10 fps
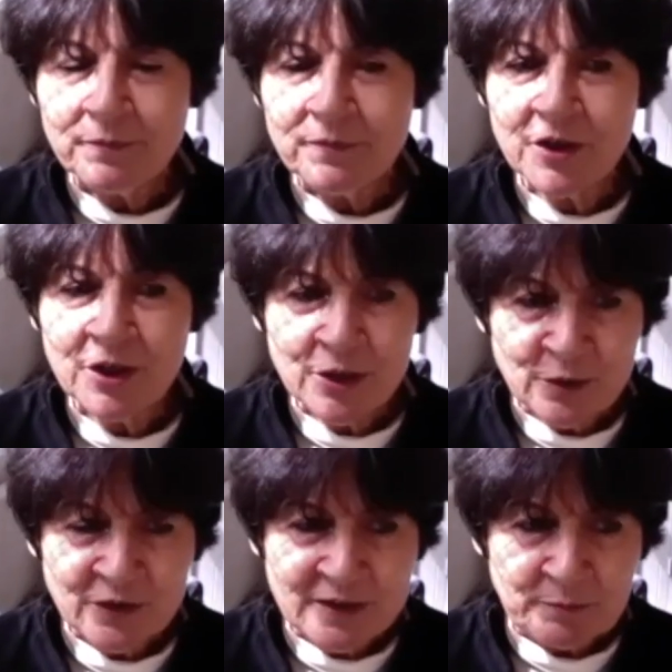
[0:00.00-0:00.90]
to
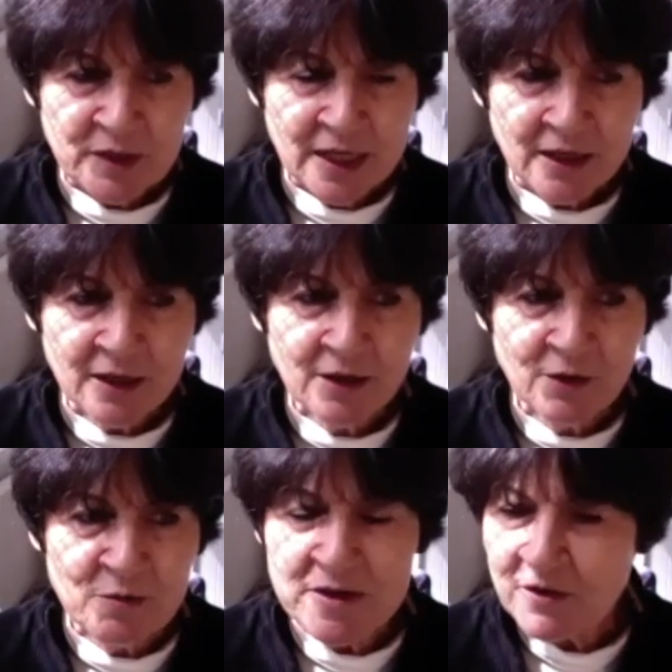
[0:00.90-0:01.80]
use something
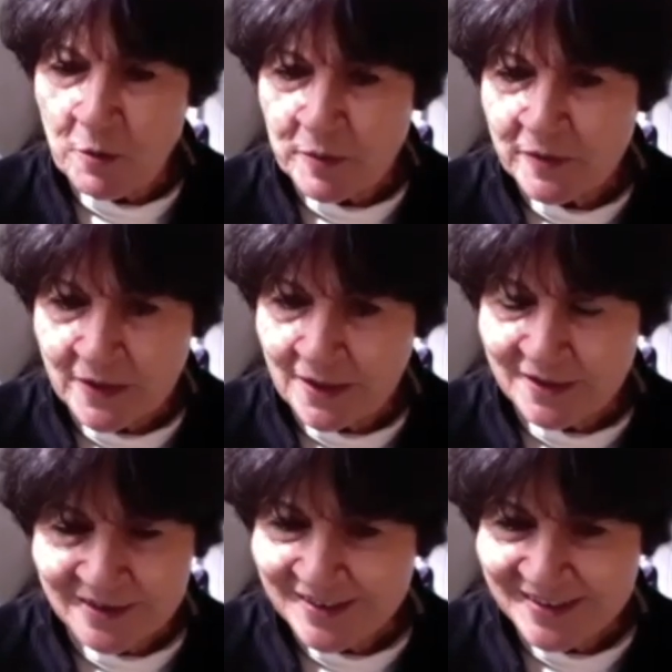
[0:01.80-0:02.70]
almost opposite
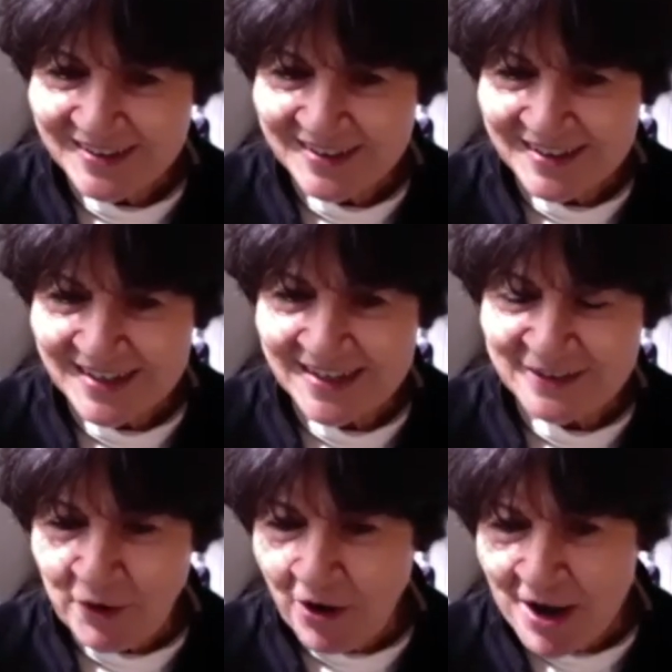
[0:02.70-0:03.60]
is
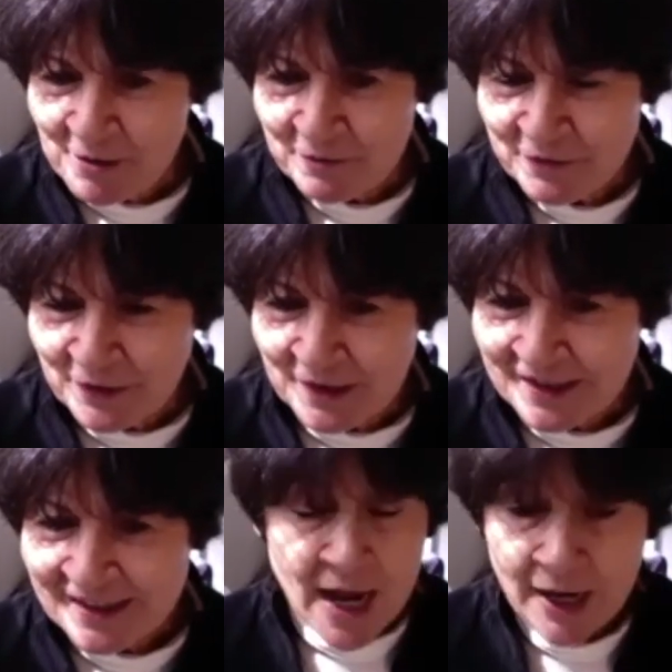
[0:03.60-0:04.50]
very helpful.
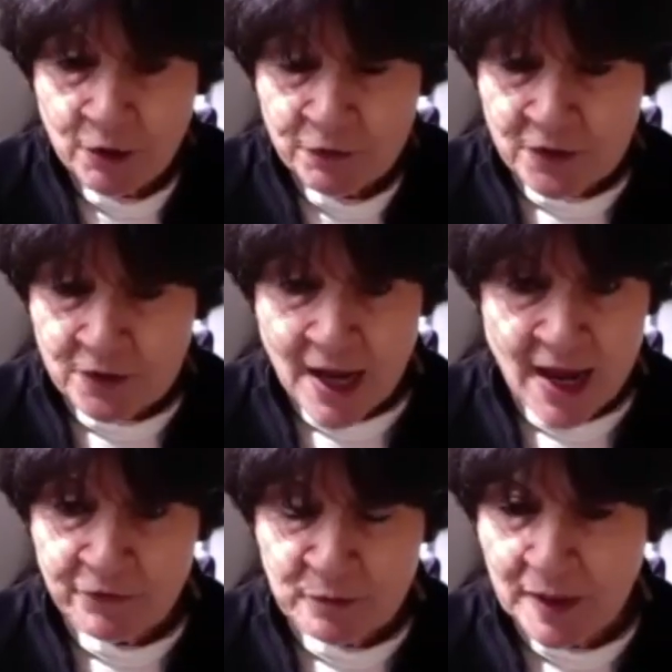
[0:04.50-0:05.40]
And often I
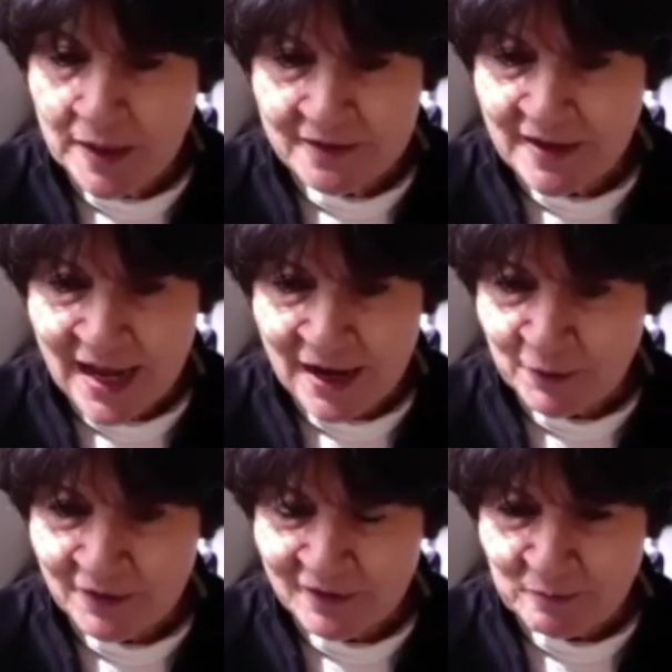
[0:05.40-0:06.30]
have to paint it
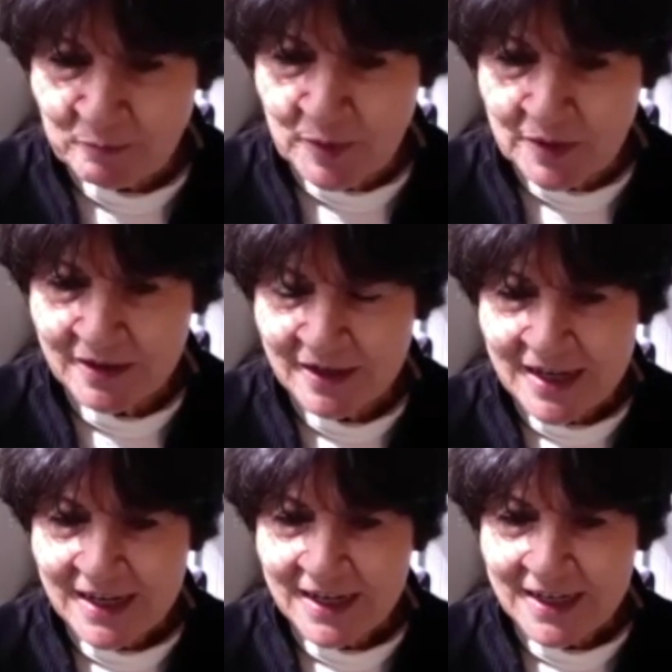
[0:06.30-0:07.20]
out, but
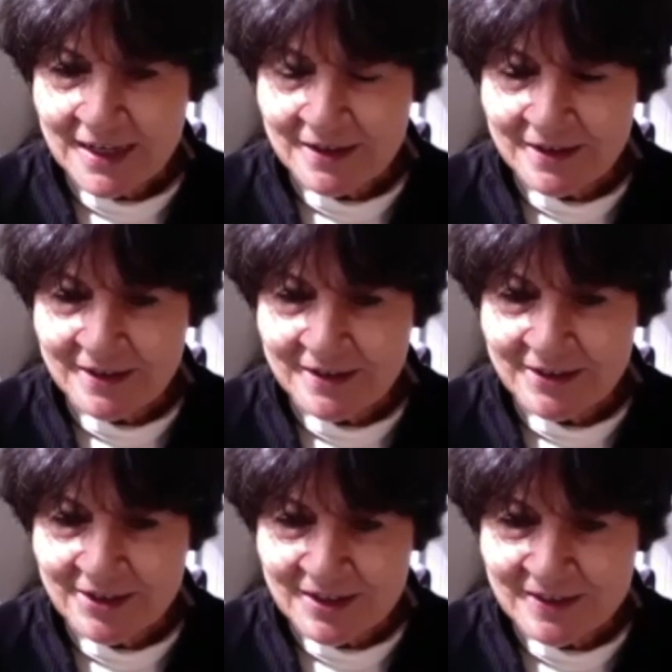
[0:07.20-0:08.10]
it
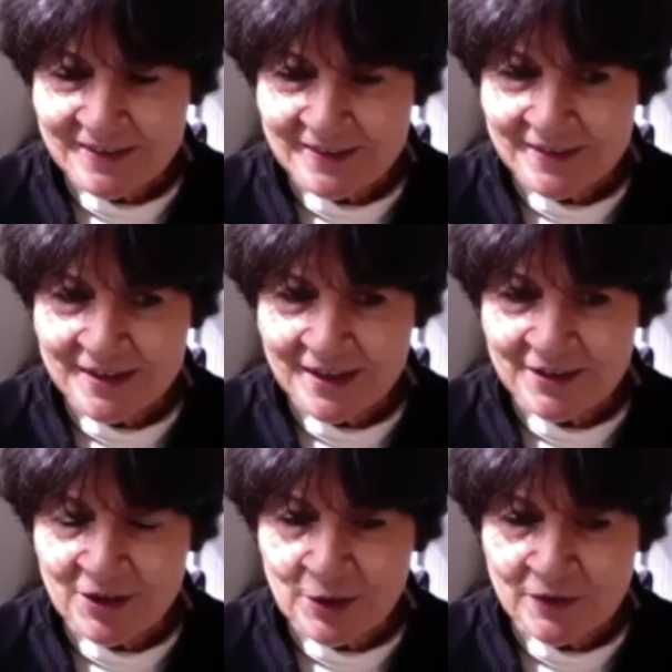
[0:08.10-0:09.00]
just, as
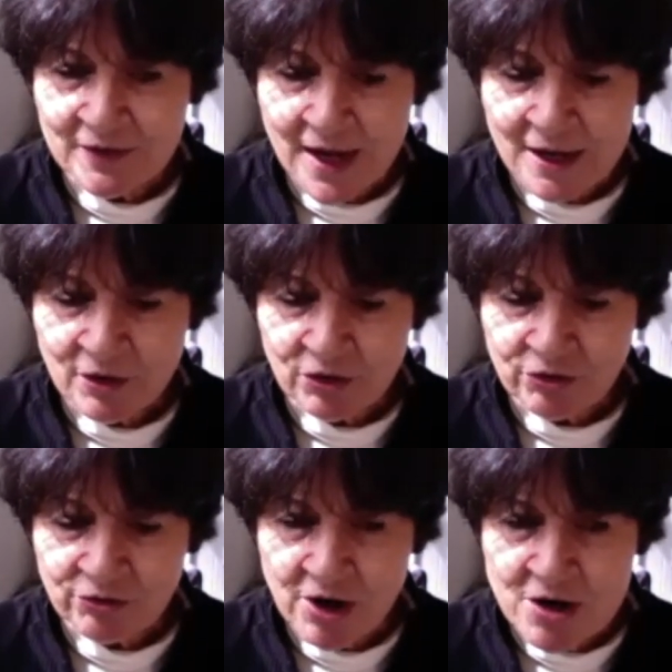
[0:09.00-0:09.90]
you say,
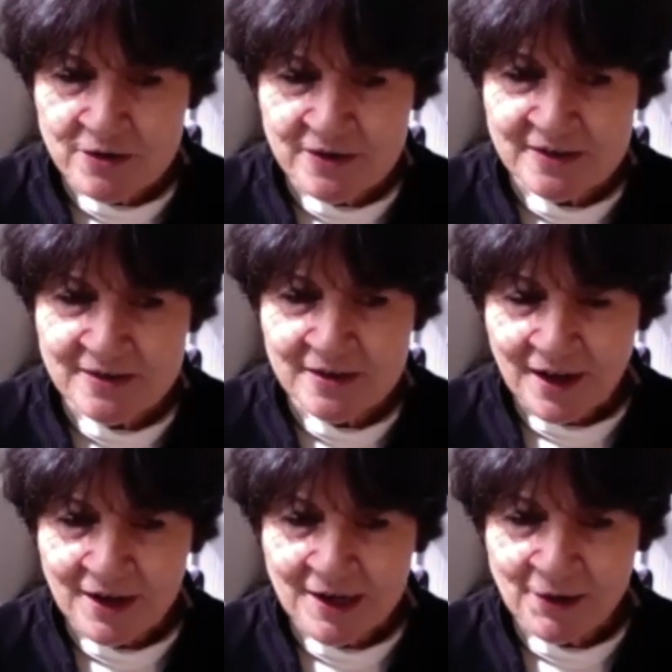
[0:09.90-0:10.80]
throws
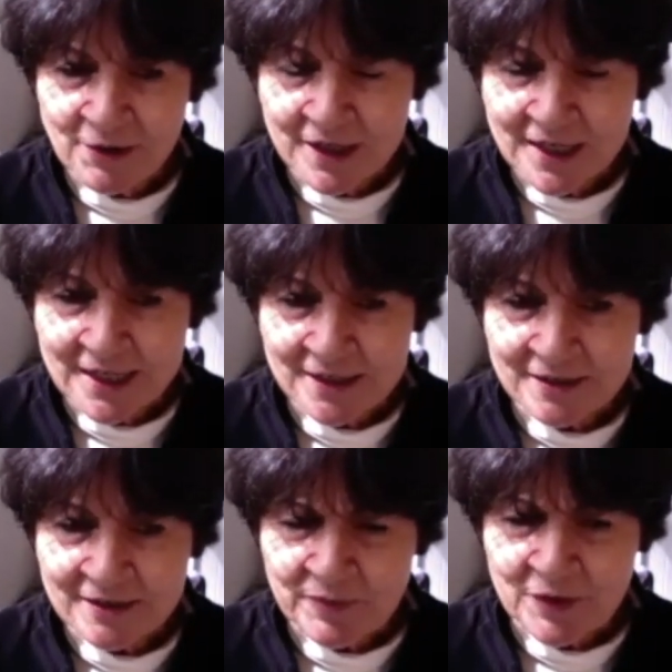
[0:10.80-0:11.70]
a lot
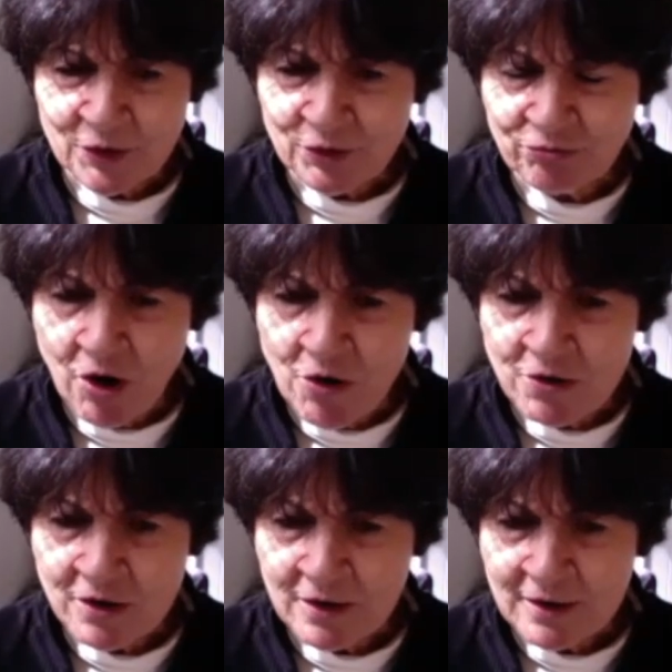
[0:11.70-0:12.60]
in that's wrong,